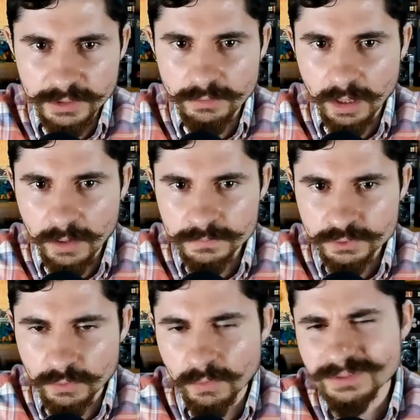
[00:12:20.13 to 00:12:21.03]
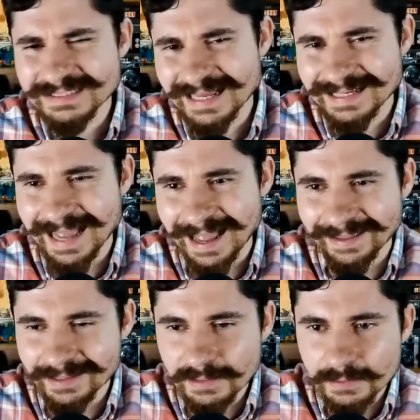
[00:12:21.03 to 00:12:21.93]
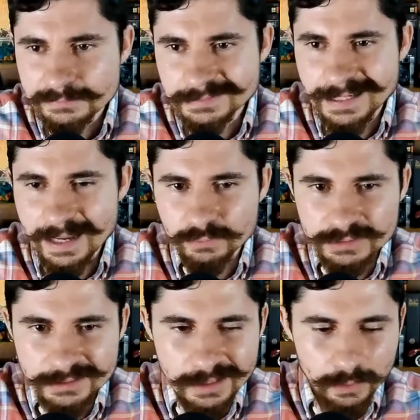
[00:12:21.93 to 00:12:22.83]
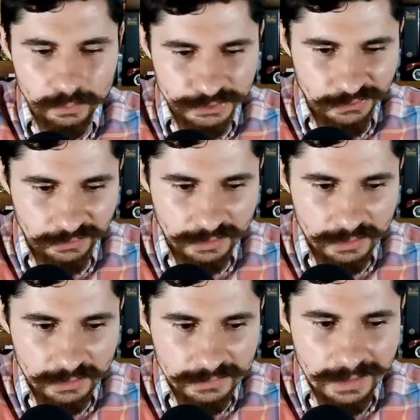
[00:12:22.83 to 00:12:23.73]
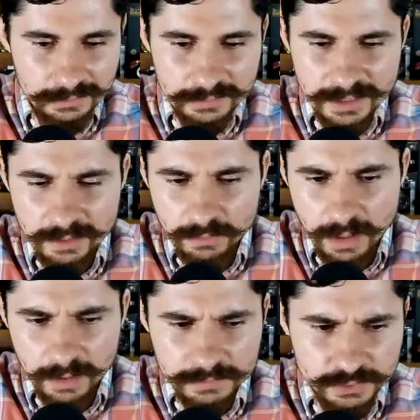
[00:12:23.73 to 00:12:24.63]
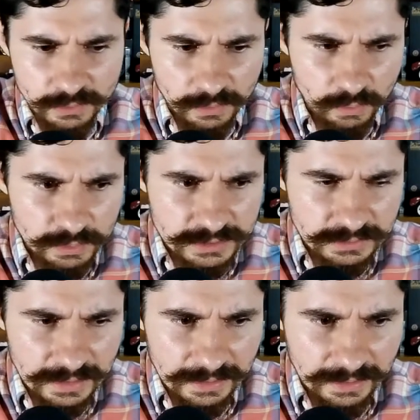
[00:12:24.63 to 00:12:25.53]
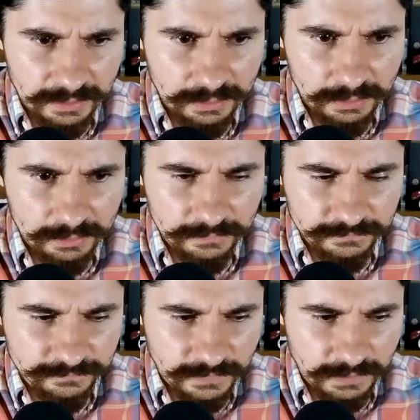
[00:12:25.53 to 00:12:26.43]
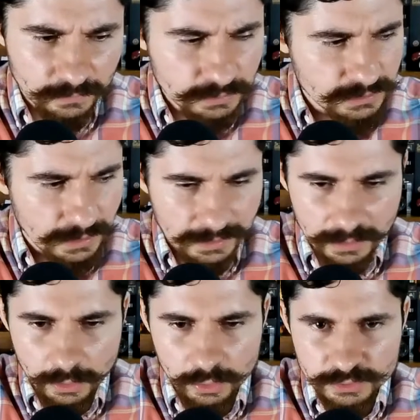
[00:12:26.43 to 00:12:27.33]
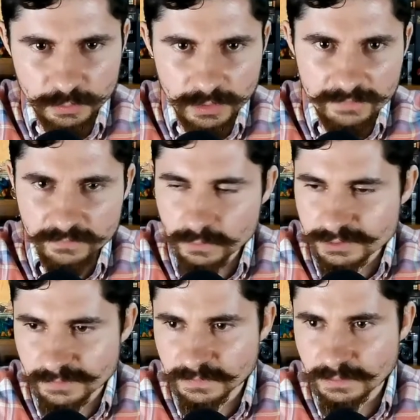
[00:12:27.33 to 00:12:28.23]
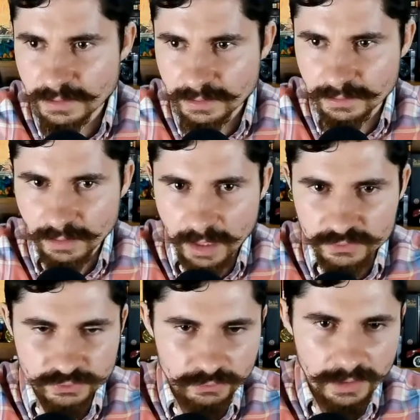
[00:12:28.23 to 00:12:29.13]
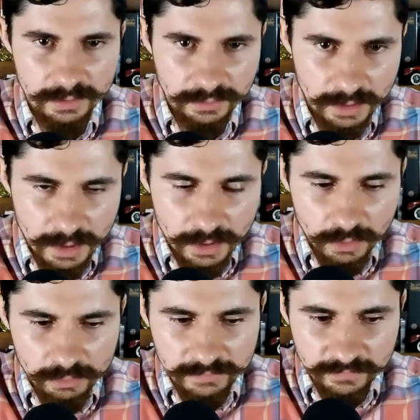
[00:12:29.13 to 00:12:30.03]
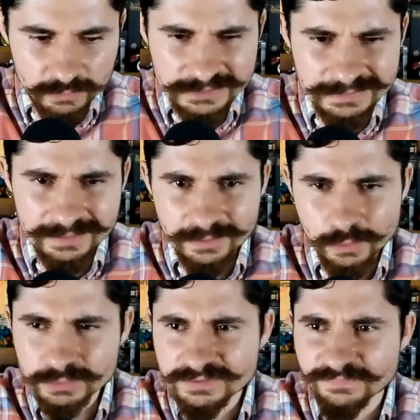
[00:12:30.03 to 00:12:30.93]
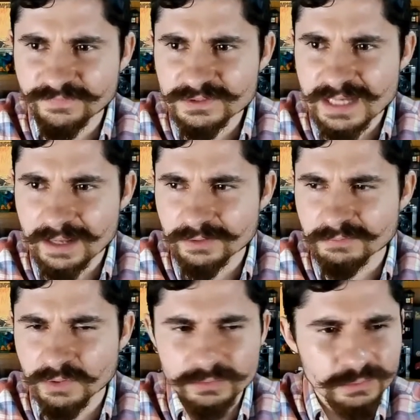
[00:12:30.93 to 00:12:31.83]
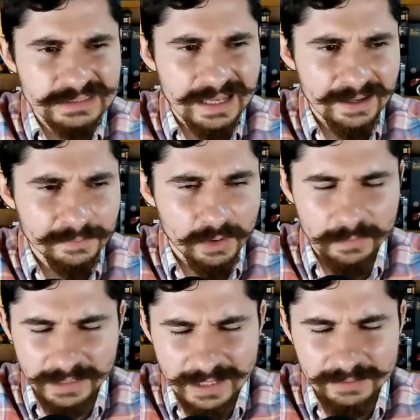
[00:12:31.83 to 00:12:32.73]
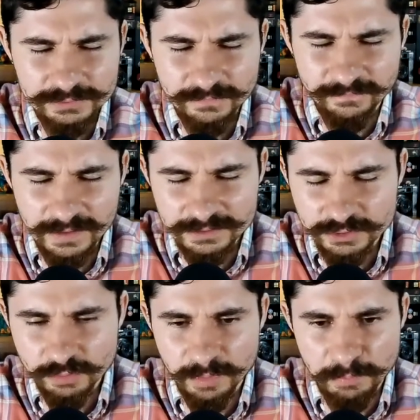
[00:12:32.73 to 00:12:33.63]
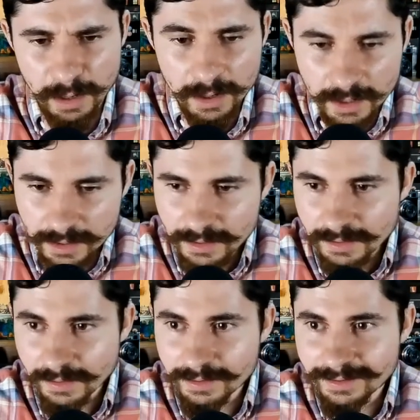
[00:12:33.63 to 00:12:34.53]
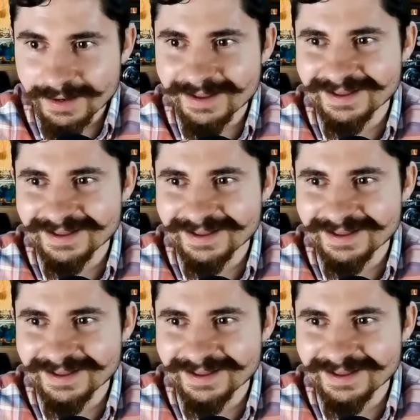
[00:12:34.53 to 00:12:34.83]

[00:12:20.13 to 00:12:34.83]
Armstrong. What's that guy? The guy with the yellow shirt. Nah, Neil Armstrong, wasn't that like a was it like a cosmonaut or something, like a astronaut or whatever? Wasn't that, who's the first guy on the moon? Was that him? Oh my god, I'm so fucking stupid, bruh. I